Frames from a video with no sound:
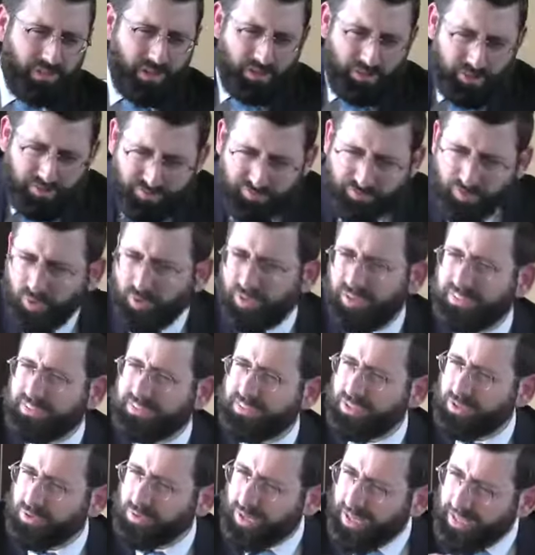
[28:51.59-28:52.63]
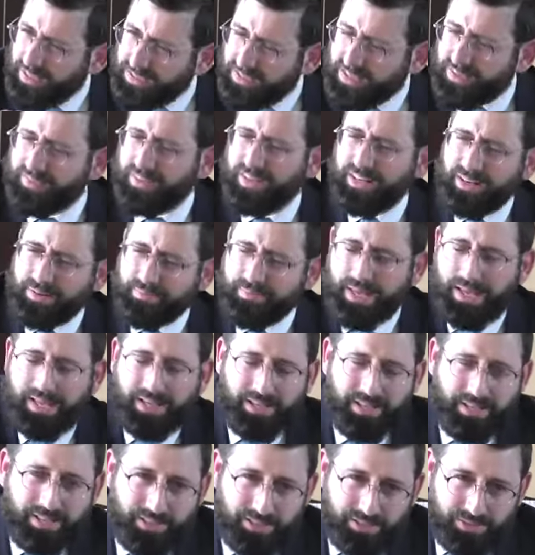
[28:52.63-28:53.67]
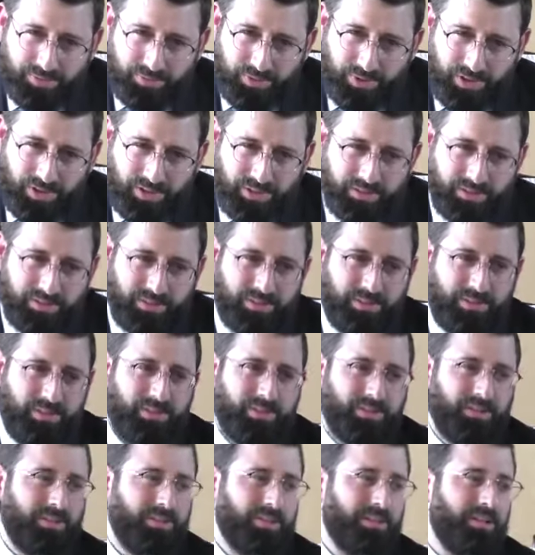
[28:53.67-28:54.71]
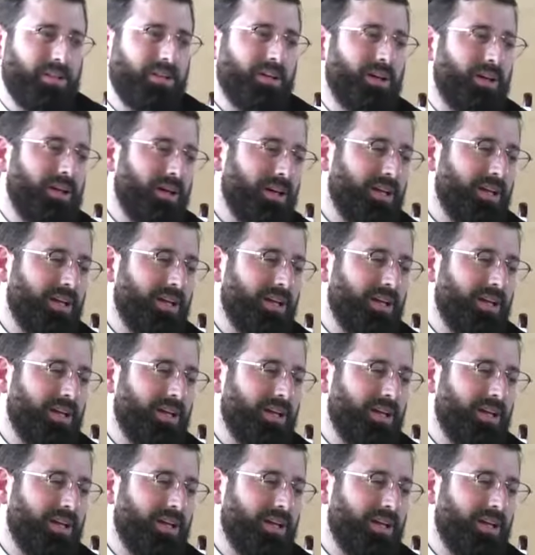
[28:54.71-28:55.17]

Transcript: the force, the creativity to make it in this world? Huh.